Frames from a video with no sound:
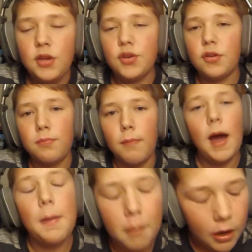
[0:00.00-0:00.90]
It just
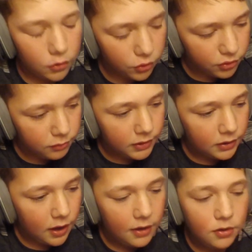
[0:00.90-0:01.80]
mind boggles
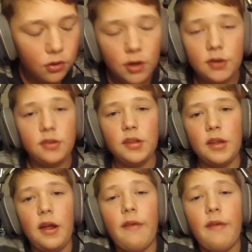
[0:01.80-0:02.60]
me. I don't understand.